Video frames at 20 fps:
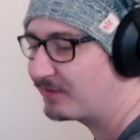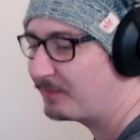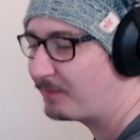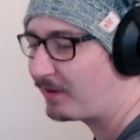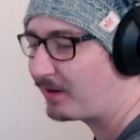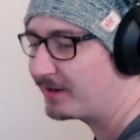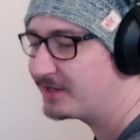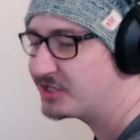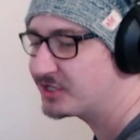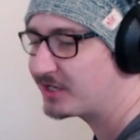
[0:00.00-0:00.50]
from
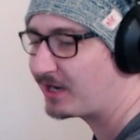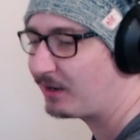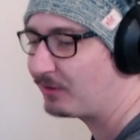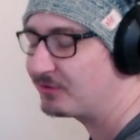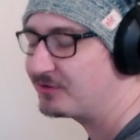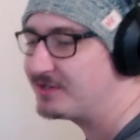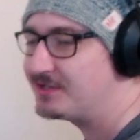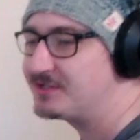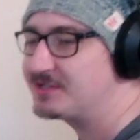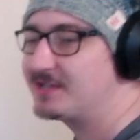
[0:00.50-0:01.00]
my
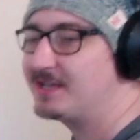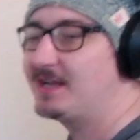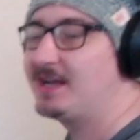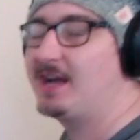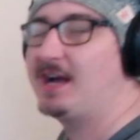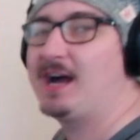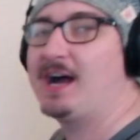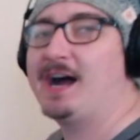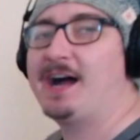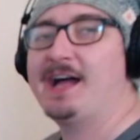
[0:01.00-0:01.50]
childhood,
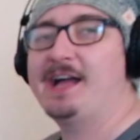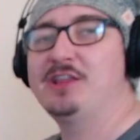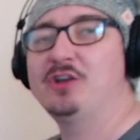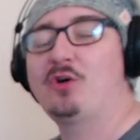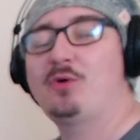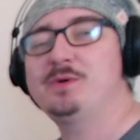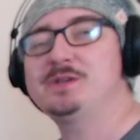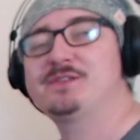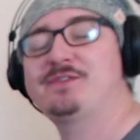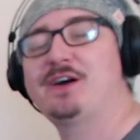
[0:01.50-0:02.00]
and it
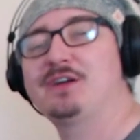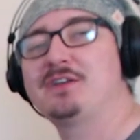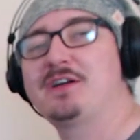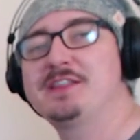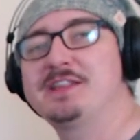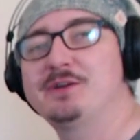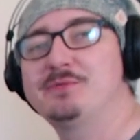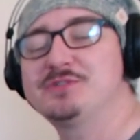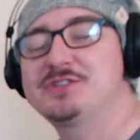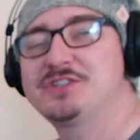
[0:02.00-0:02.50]
always felt
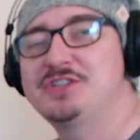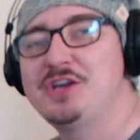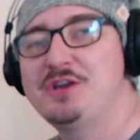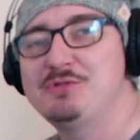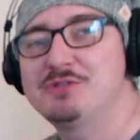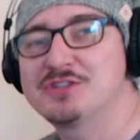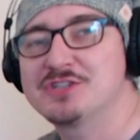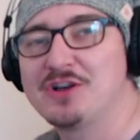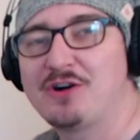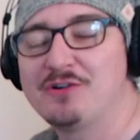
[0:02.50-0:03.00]
like there was
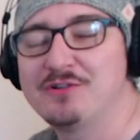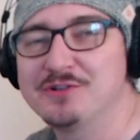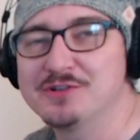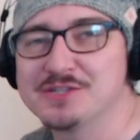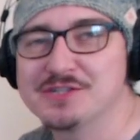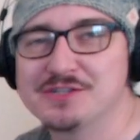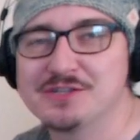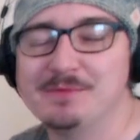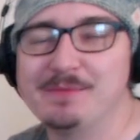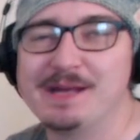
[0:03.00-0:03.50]
two
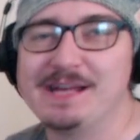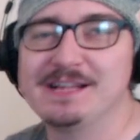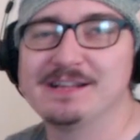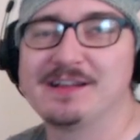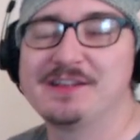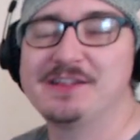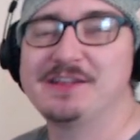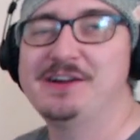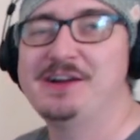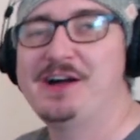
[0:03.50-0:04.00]
songs to me.
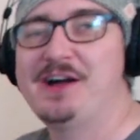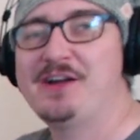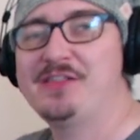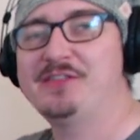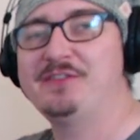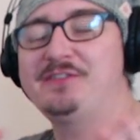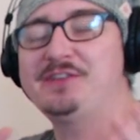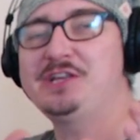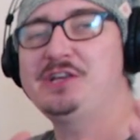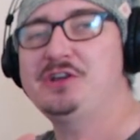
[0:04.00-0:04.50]
Like
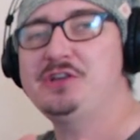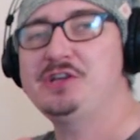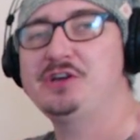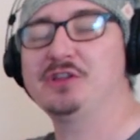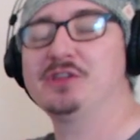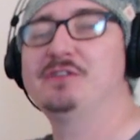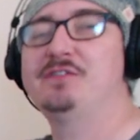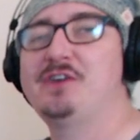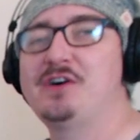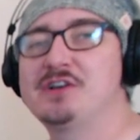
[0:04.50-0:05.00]
you
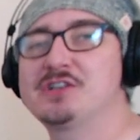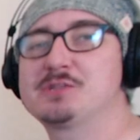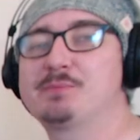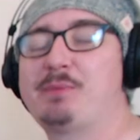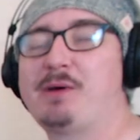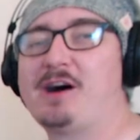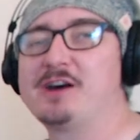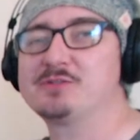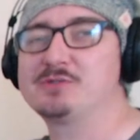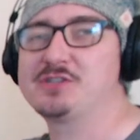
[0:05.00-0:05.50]
got the verse
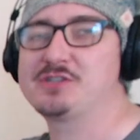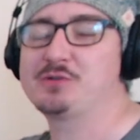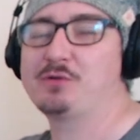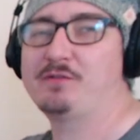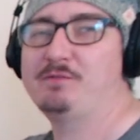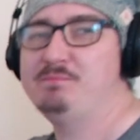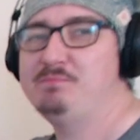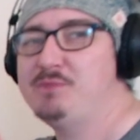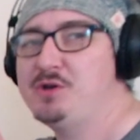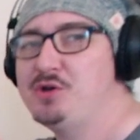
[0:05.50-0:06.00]
parts, which is
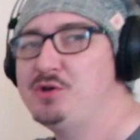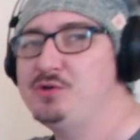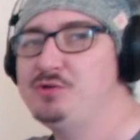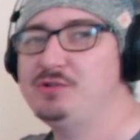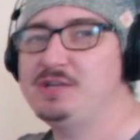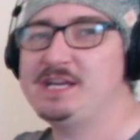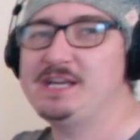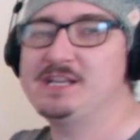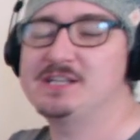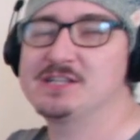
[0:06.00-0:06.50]
sort of
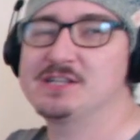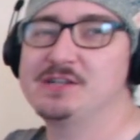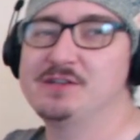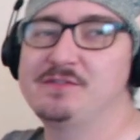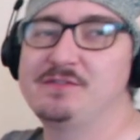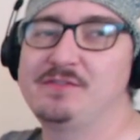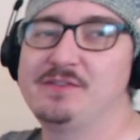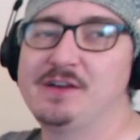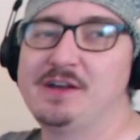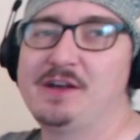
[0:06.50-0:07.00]
moody, sort
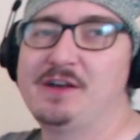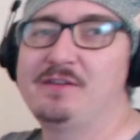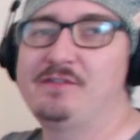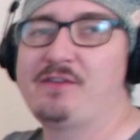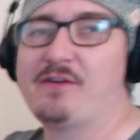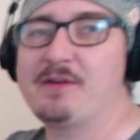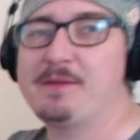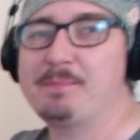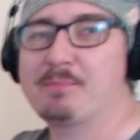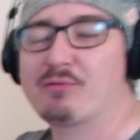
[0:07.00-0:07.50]
of
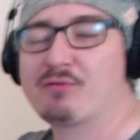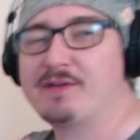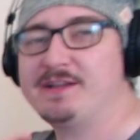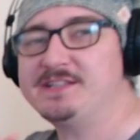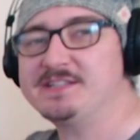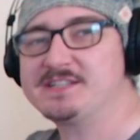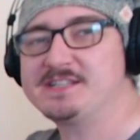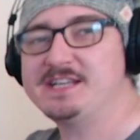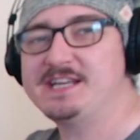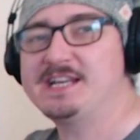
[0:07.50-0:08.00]
very
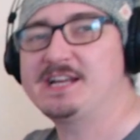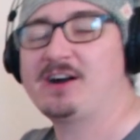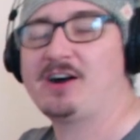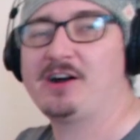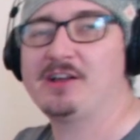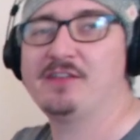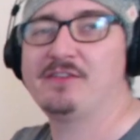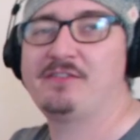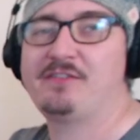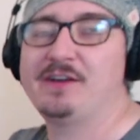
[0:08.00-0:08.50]
princey
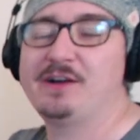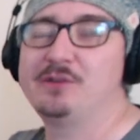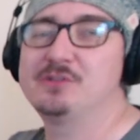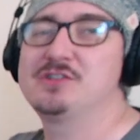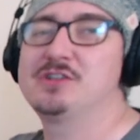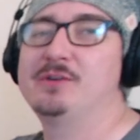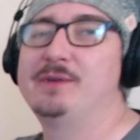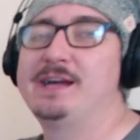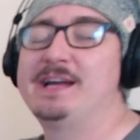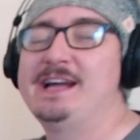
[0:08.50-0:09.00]
kind of feel
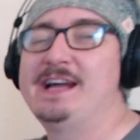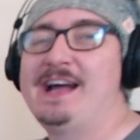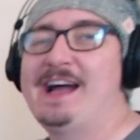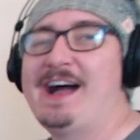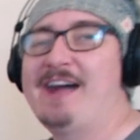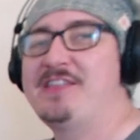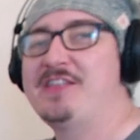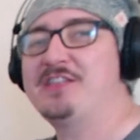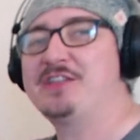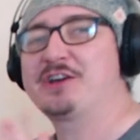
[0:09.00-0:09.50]
to it,
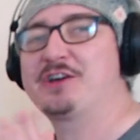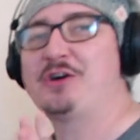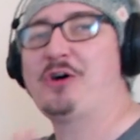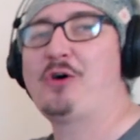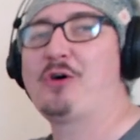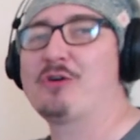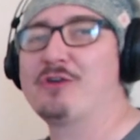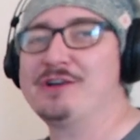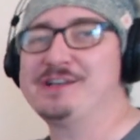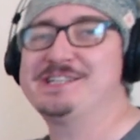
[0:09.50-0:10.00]
and then the
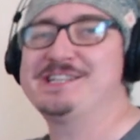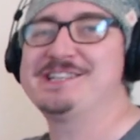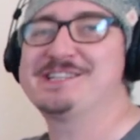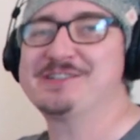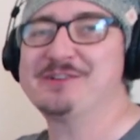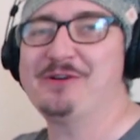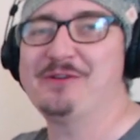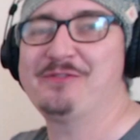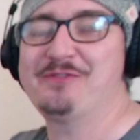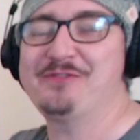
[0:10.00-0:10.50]
chorus is
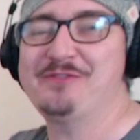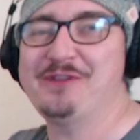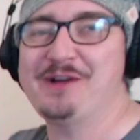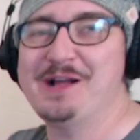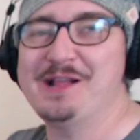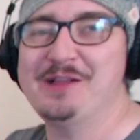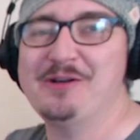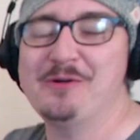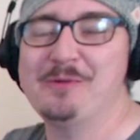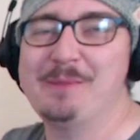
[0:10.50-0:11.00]
sort of
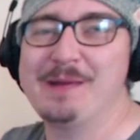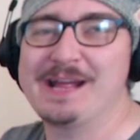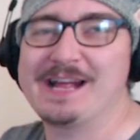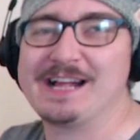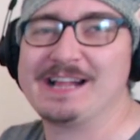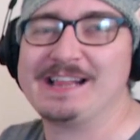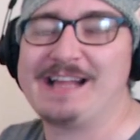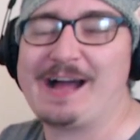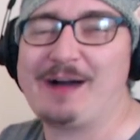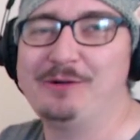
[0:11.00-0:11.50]
a little
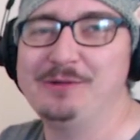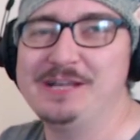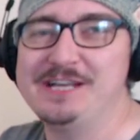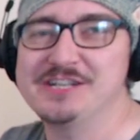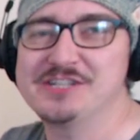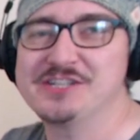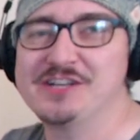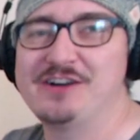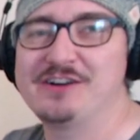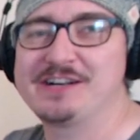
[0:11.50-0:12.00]
bit clowny,
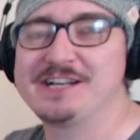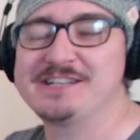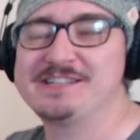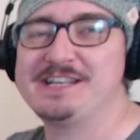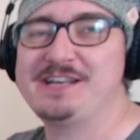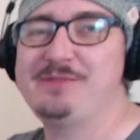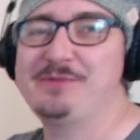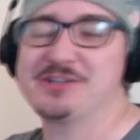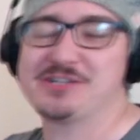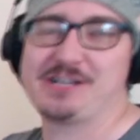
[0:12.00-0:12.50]

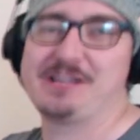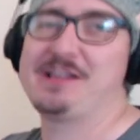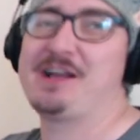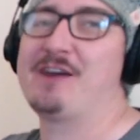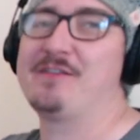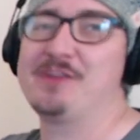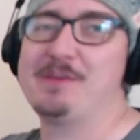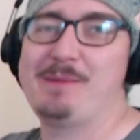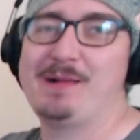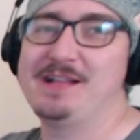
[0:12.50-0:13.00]
circusy, which I
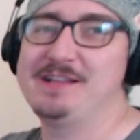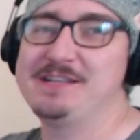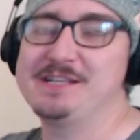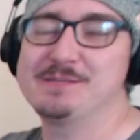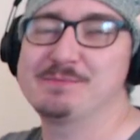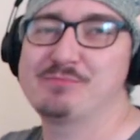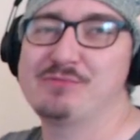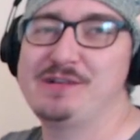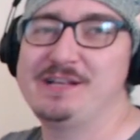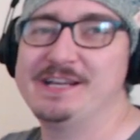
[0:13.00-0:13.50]
love. The
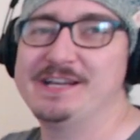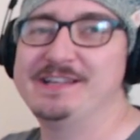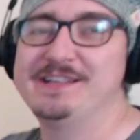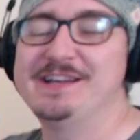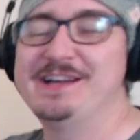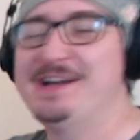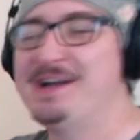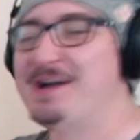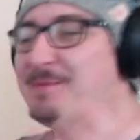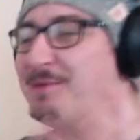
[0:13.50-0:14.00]
melody's brilliant,
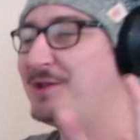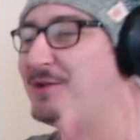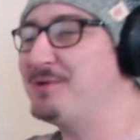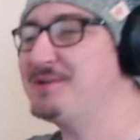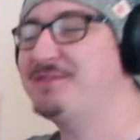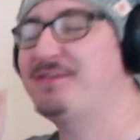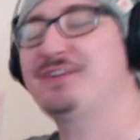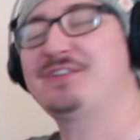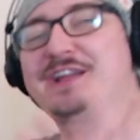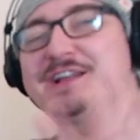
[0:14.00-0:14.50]
but it
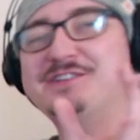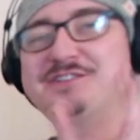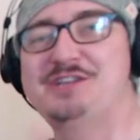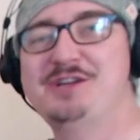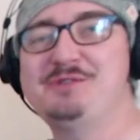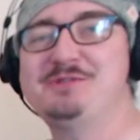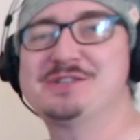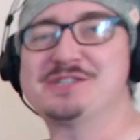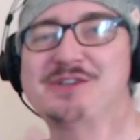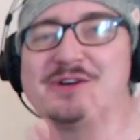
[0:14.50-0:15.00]
always felt like
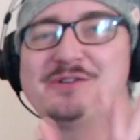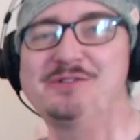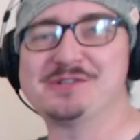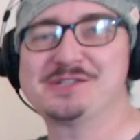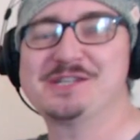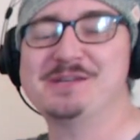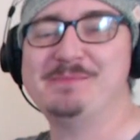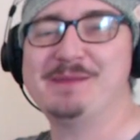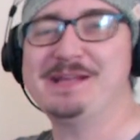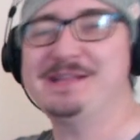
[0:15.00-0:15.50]
two
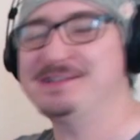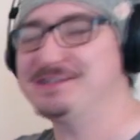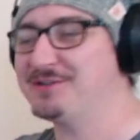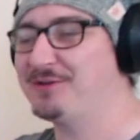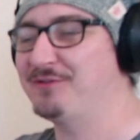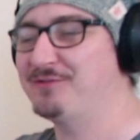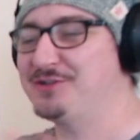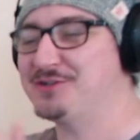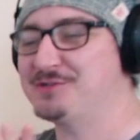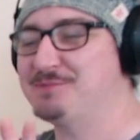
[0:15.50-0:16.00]
songs to me,
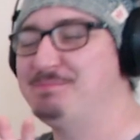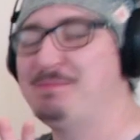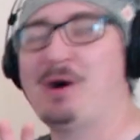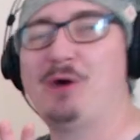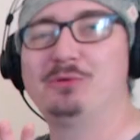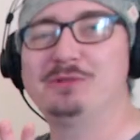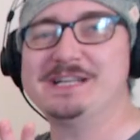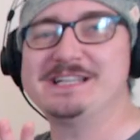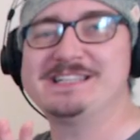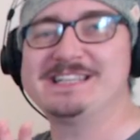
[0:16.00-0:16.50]
sort of just
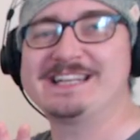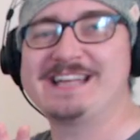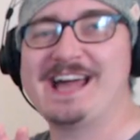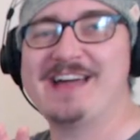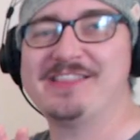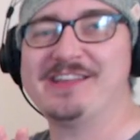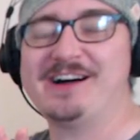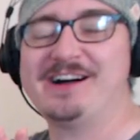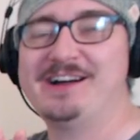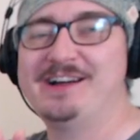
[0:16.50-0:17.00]
moulded
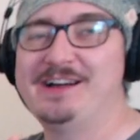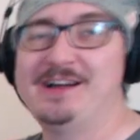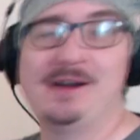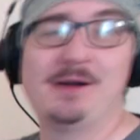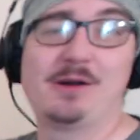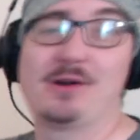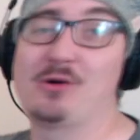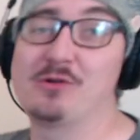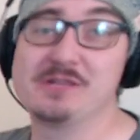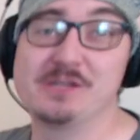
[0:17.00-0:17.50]
together.
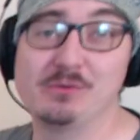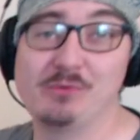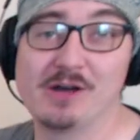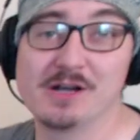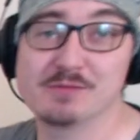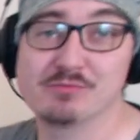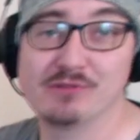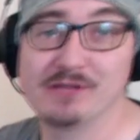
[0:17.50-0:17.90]
Of course, it works